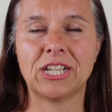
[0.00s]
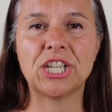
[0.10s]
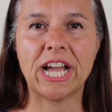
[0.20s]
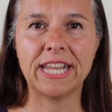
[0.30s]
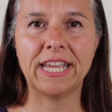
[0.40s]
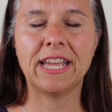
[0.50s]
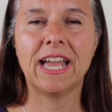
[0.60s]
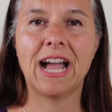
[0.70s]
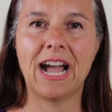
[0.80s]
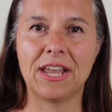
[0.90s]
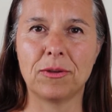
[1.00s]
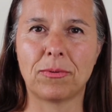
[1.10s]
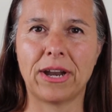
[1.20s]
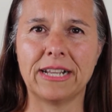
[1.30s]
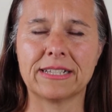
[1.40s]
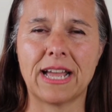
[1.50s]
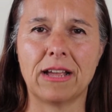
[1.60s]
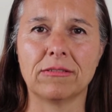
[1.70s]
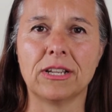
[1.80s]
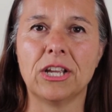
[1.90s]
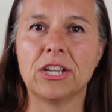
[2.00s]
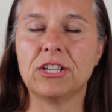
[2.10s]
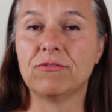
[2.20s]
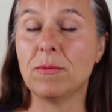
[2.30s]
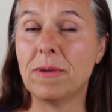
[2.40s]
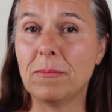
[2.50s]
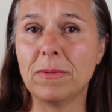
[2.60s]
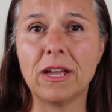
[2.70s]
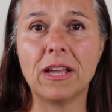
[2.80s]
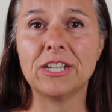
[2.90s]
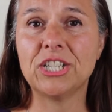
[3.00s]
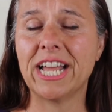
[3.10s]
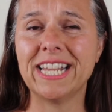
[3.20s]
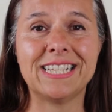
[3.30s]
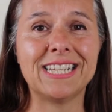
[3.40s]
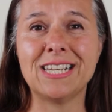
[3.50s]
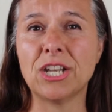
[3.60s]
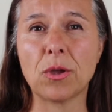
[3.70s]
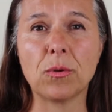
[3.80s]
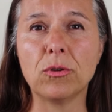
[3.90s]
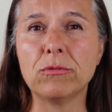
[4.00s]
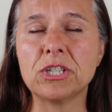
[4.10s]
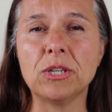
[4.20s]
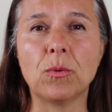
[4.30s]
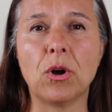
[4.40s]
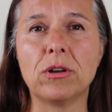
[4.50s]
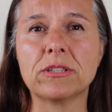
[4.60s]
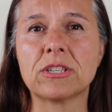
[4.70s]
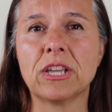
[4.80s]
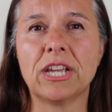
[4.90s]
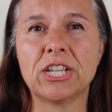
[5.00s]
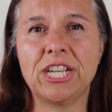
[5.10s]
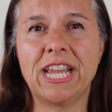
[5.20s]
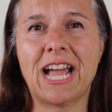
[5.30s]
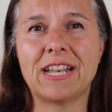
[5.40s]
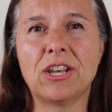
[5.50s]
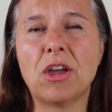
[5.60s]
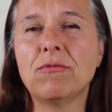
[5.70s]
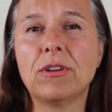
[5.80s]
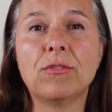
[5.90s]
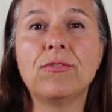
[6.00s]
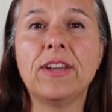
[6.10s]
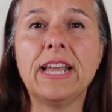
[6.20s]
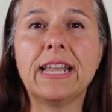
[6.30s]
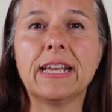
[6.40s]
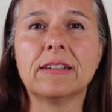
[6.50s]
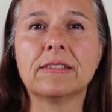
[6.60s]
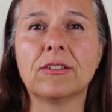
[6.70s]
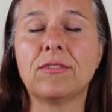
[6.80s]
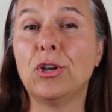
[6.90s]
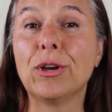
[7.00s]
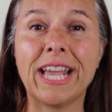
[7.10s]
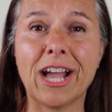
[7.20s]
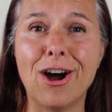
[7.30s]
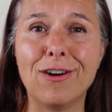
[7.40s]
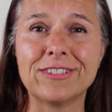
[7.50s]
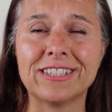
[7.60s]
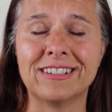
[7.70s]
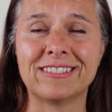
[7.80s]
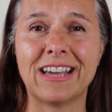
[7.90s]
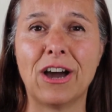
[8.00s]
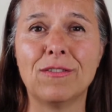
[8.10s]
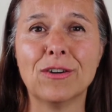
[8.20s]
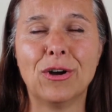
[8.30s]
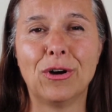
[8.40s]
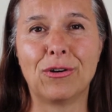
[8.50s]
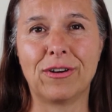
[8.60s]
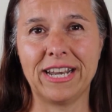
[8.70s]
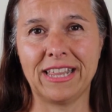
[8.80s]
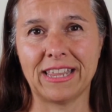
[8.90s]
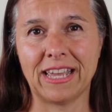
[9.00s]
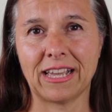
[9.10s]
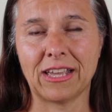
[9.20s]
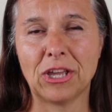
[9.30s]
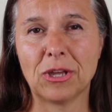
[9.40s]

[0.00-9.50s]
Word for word: Janet had a breakdown. Remember, Janet didn't know who she was. She had no real feelings of looking after herself or anything.